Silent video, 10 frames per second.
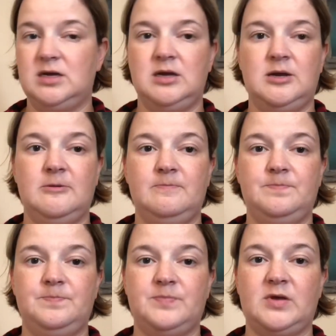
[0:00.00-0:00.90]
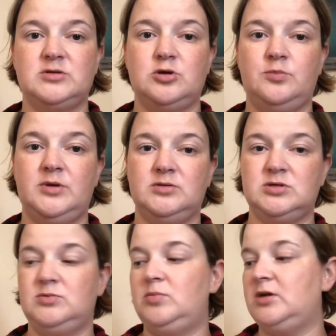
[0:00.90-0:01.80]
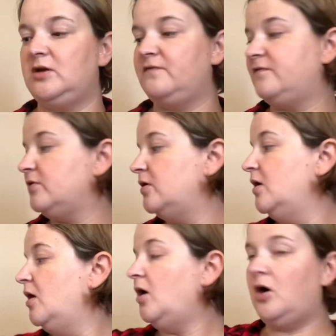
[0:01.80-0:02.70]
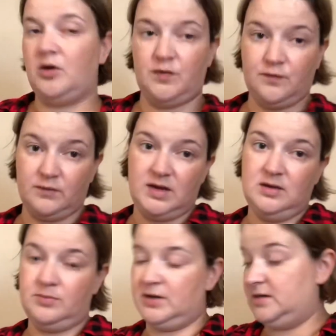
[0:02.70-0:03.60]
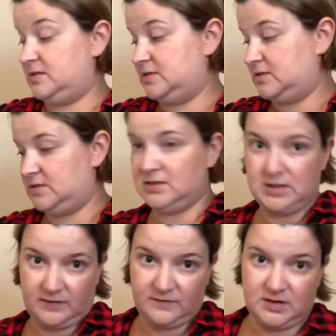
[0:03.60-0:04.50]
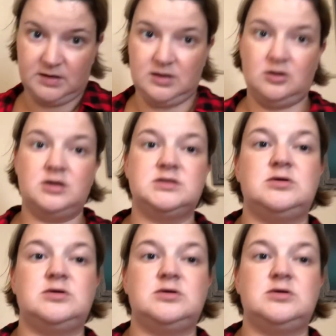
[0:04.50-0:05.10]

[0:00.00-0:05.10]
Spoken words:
I was hoping it was going to be big enough for all three, but it's definitely not.